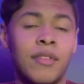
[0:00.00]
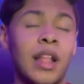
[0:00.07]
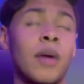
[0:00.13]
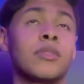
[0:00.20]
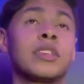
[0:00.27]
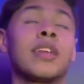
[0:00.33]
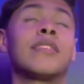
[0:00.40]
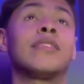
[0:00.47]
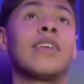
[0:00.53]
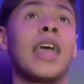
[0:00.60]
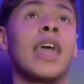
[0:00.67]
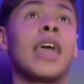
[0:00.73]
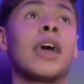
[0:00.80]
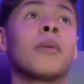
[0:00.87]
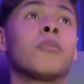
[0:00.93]
And I was like,
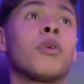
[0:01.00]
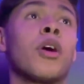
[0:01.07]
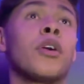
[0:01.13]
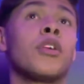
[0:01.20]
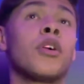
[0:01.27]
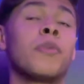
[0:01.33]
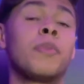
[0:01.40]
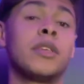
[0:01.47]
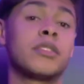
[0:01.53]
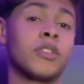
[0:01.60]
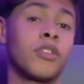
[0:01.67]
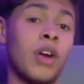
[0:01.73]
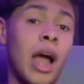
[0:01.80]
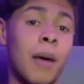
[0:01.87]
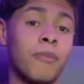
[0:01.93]
damn, bro, you're a piece
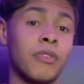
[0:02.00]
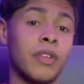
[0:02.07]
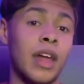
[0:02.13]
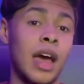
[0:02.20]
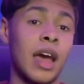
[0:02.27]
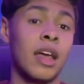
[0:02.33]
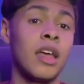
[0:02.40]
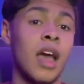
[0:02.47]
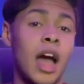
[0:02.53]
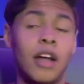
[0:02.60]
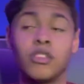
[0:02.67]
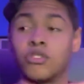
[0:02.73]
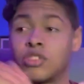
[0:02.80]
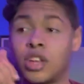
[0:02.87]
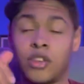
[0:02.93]
of crap for that. I
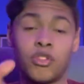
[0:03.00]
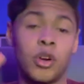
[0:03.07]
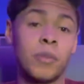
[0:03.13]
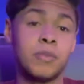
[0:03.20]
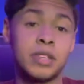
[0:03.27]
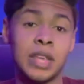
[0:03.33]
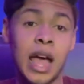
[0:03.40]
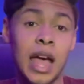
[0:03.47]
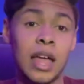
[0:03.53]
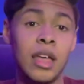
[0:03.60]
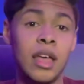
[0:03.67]
understand you're upset,